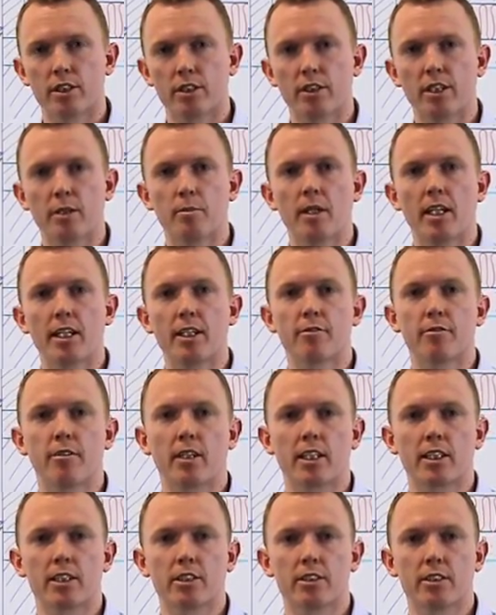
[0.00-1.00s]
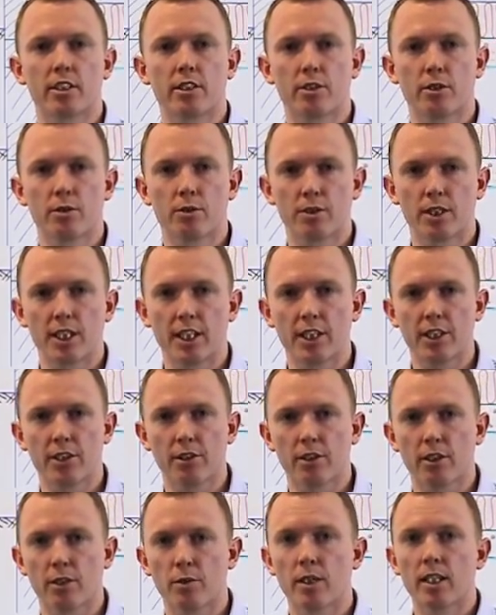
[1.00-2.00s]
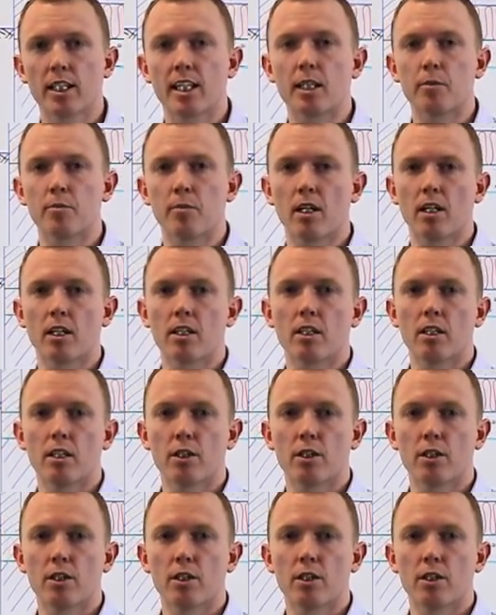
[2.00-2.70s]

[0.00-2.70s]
do you manufacture a 13 Newton Quinn Lite block,